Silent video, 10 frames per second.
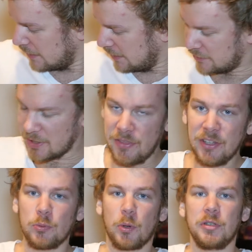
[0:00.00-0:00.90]
is
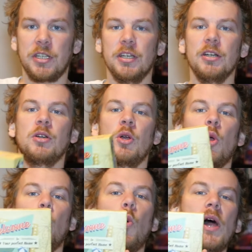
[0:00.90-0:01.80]
this one here.
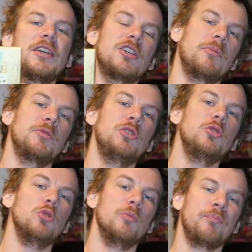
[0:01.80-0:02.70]
Welcome
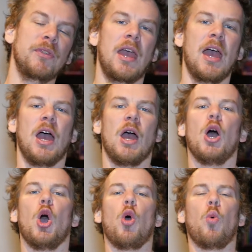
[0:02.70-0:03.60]
to.
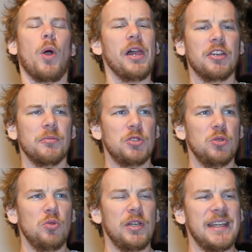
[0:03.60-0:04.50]
Welcome
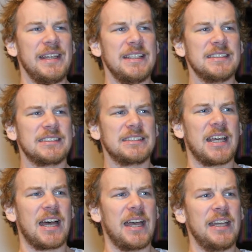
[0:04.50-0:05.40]
to is
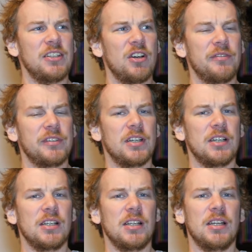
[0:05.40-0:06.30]
kind of
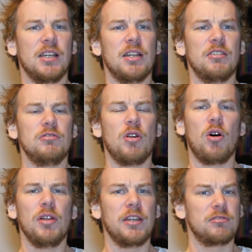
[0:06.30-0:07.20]
a
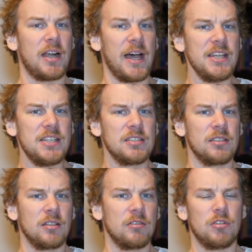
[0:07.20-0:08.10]
roll and write.
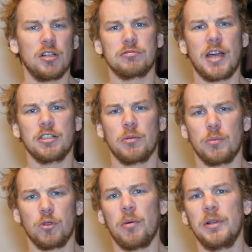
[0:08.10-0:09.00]
Roll and write,
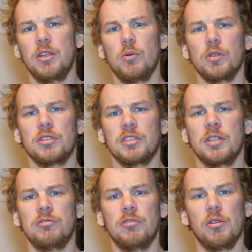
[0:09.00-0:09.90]
normally you would
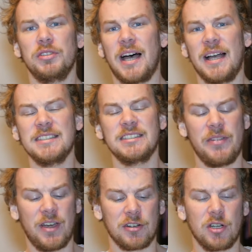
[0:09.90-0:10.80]
roll dice. So
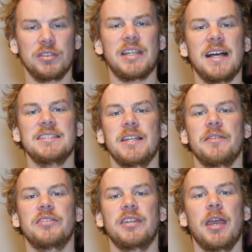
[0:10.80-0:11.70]
there are no dice
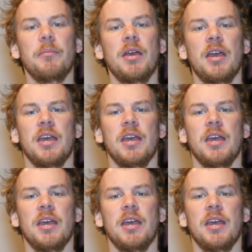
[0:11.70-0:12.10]
in this game.